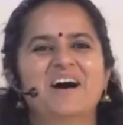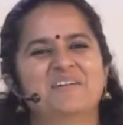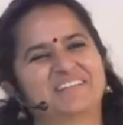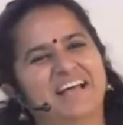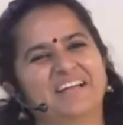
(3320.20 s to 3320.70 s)

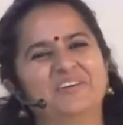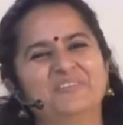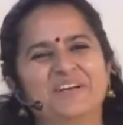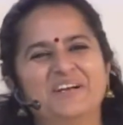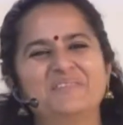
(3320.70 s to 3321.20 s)
thank you
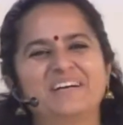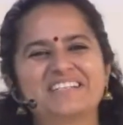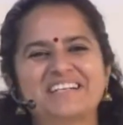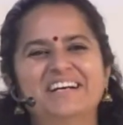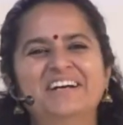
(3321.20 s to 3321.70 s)
very
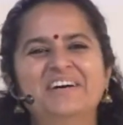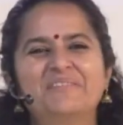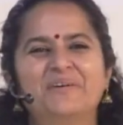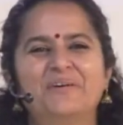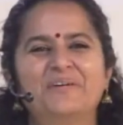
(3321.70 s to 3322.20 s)
much
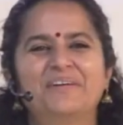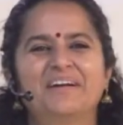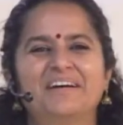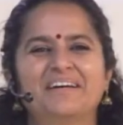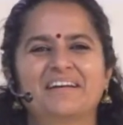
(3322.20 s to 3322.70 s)

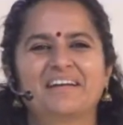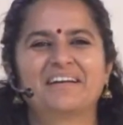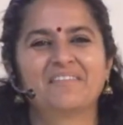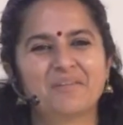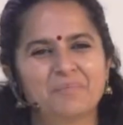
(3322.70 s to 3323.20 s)
for
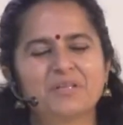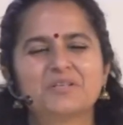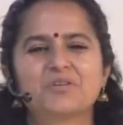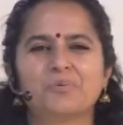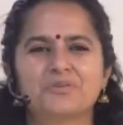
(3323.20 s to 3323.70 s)
giving me
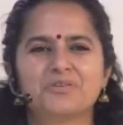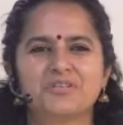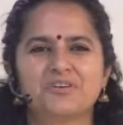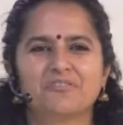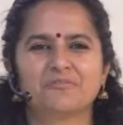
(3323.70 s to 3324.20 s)
this
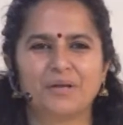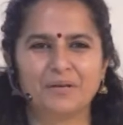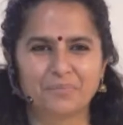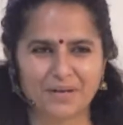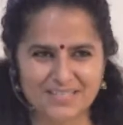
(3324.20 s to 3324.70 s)
opportunity of
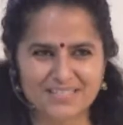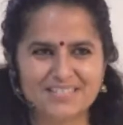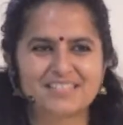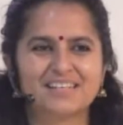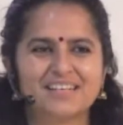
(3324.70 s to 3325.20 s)
being
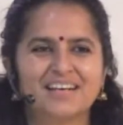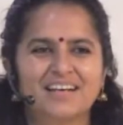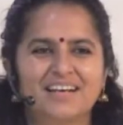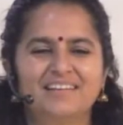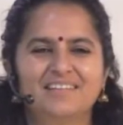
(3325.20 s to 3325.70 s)
present
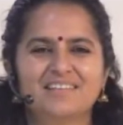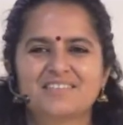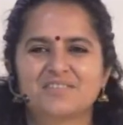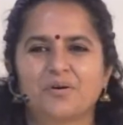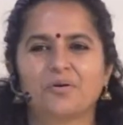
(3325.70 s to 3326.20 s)
in
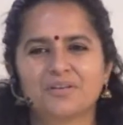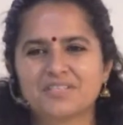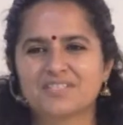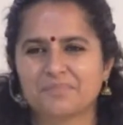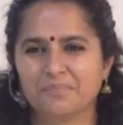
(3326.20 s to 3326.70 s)
this
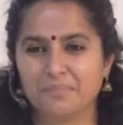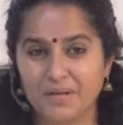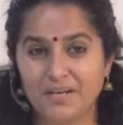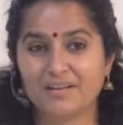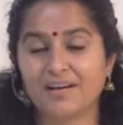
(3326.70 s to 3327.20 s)
August
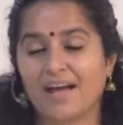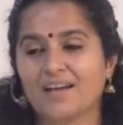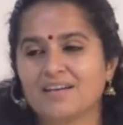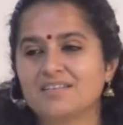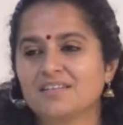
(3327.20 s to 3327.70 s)
milieu
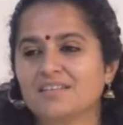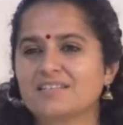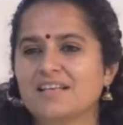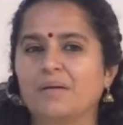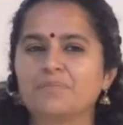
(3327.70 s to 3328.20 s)
and
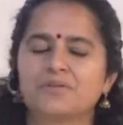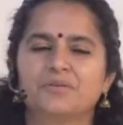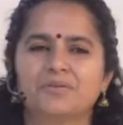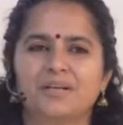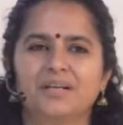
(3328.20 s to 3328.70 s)
this
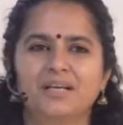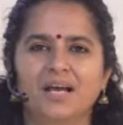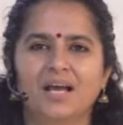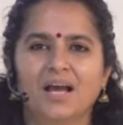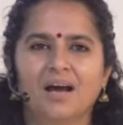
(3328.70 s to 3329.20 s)
absolutely
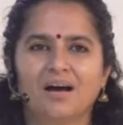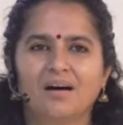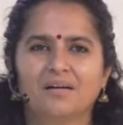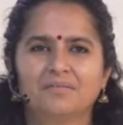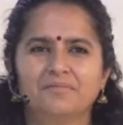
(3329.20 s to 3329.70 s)

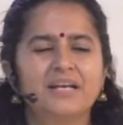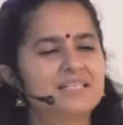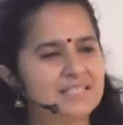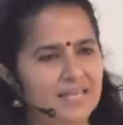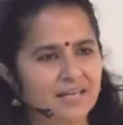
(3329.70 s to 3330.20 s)
very
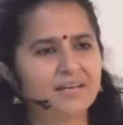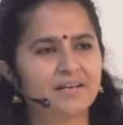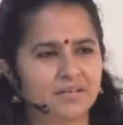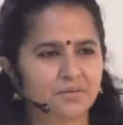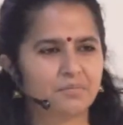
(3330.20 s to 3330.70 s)

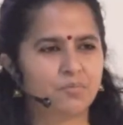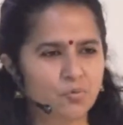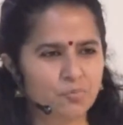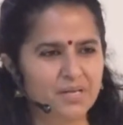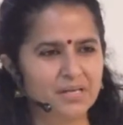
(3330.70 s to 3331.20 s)
sacred
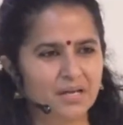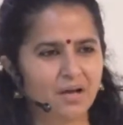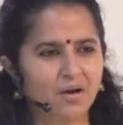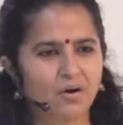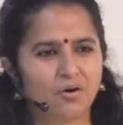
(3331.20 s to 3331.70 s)
bhumi
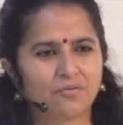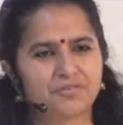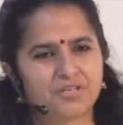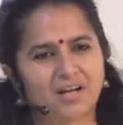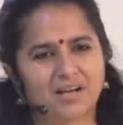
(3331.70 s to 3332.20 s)
of
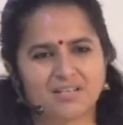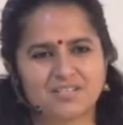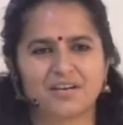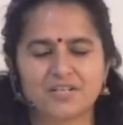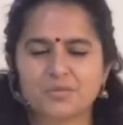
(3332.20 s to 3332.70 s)

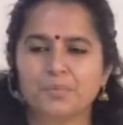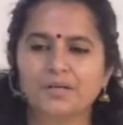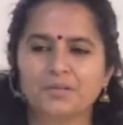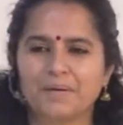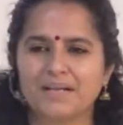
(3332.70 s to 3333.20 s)
Shankaracharya's
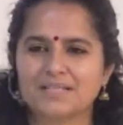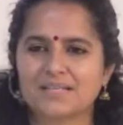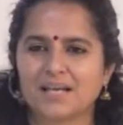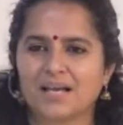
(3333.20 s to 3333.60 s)
birthplace.